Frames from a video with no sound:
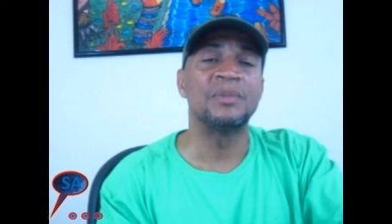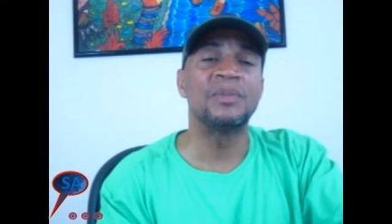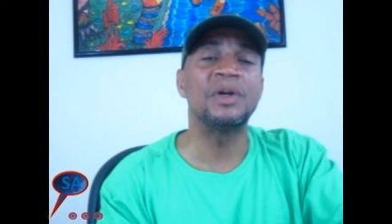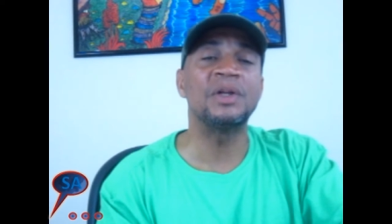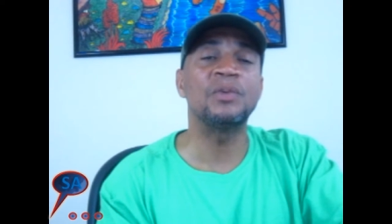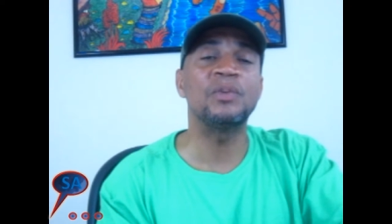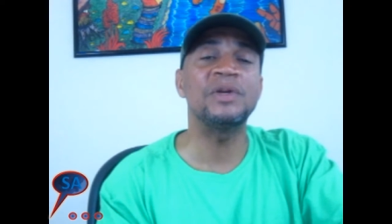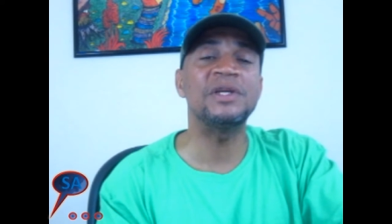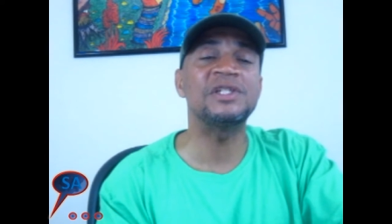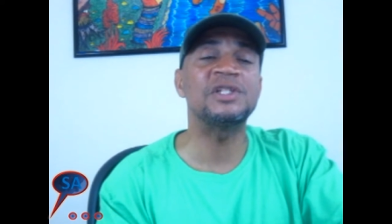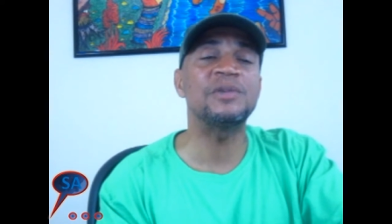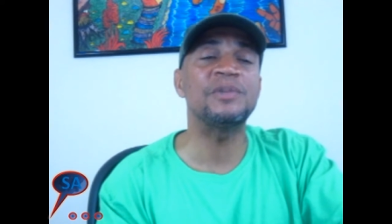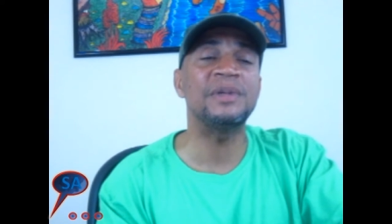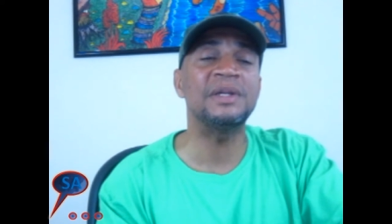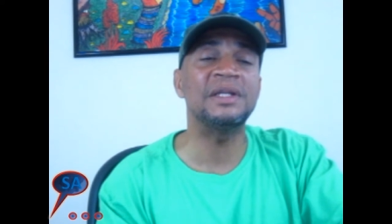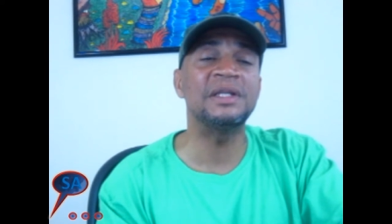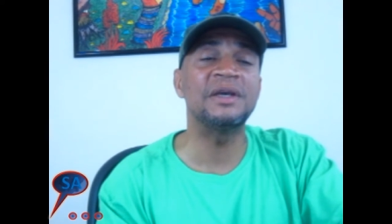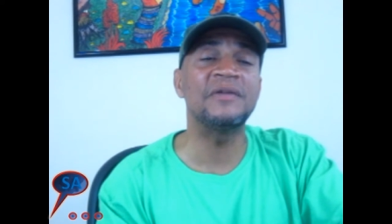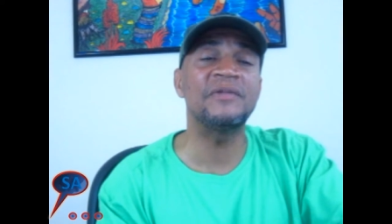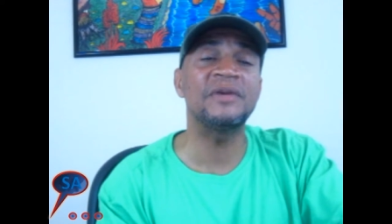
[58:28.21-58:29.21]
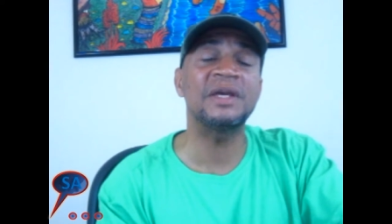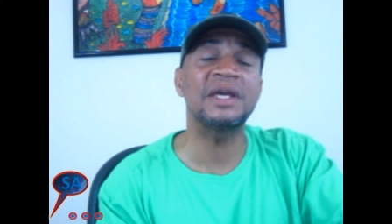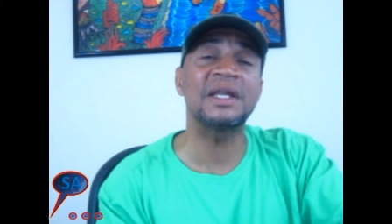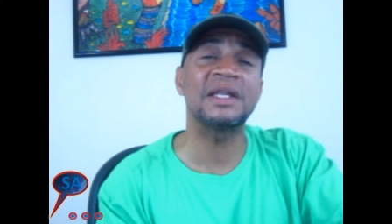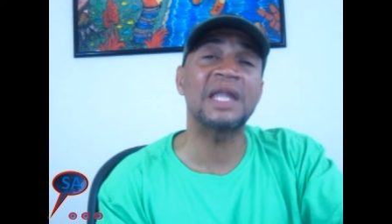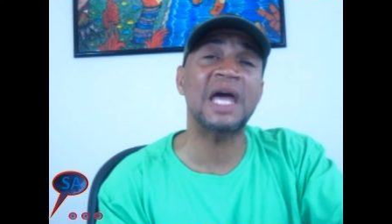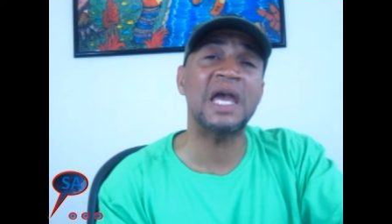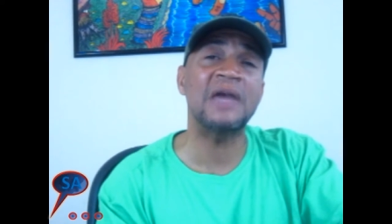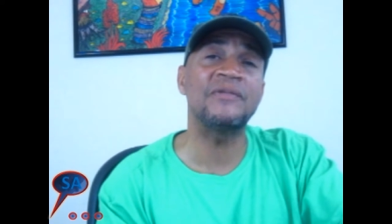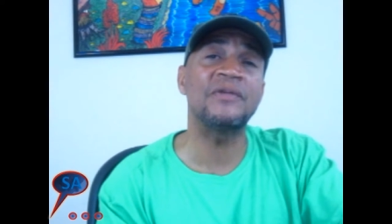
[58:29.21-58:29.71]
But we should be living
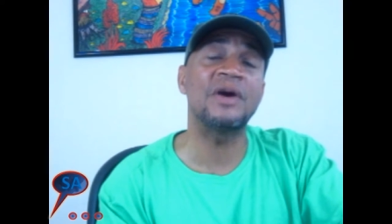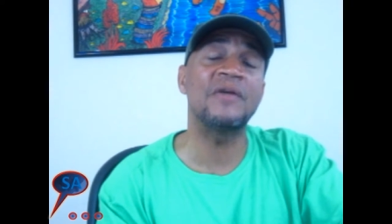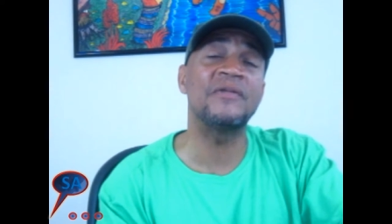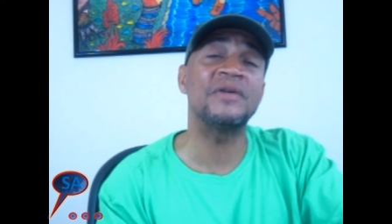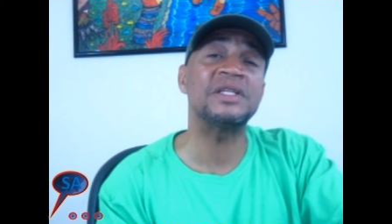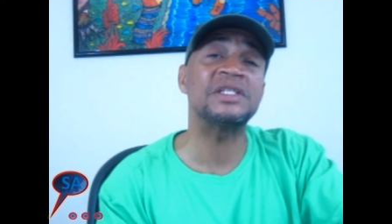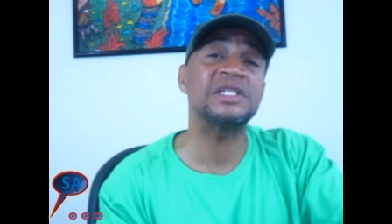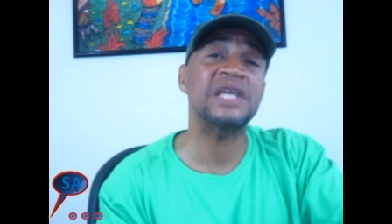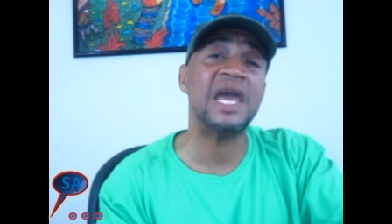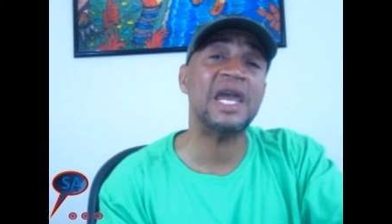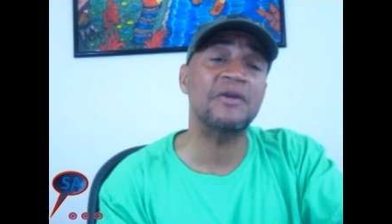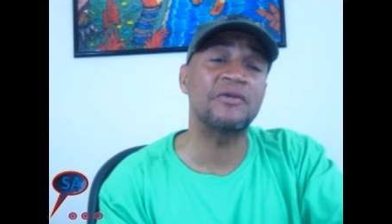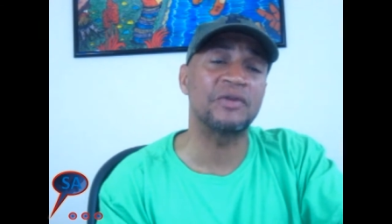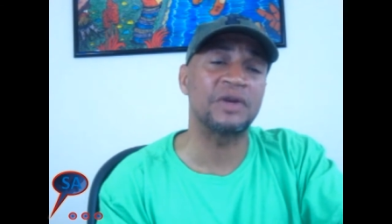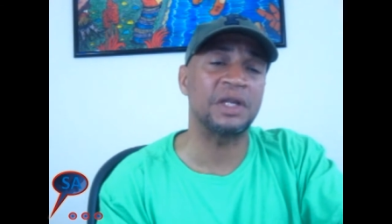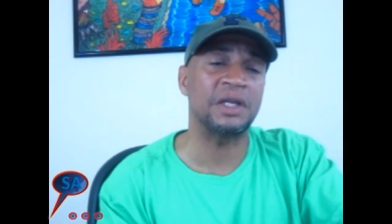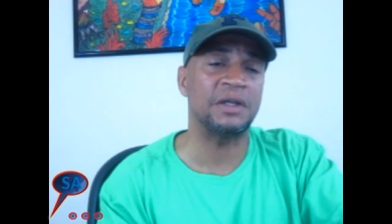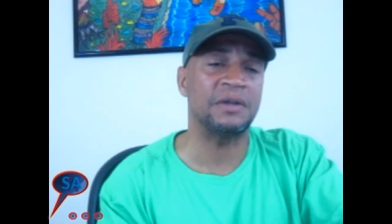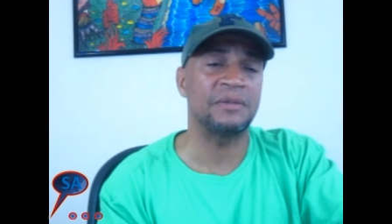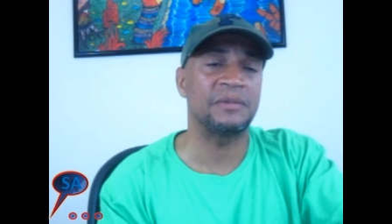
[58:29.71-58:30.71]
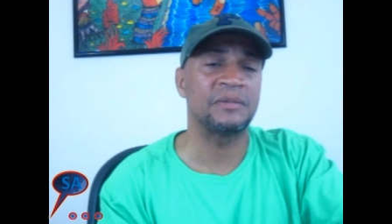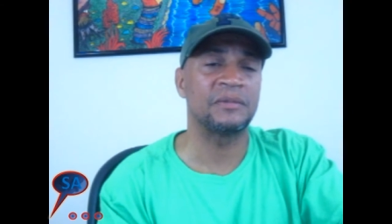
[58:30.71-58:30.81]
a life of integrity,